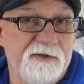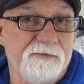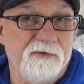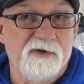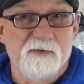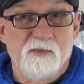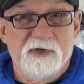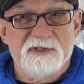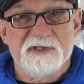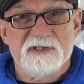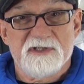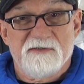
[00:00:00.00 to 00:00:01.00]
in the room,
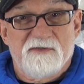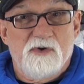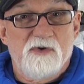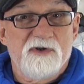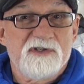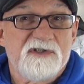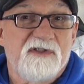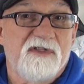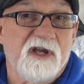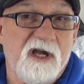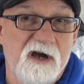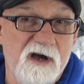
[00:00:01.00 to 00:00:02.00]
which is, of course,
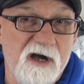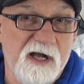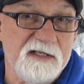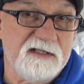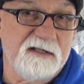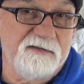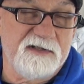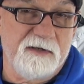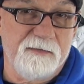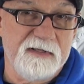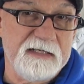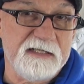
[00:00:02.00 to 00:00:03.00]
the cost of
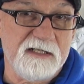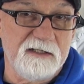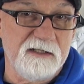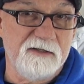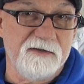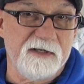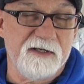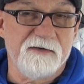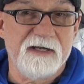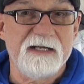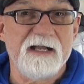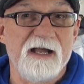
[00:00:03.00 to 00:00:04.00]
some of these clothing,
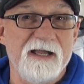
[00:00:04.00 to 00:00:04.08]
right?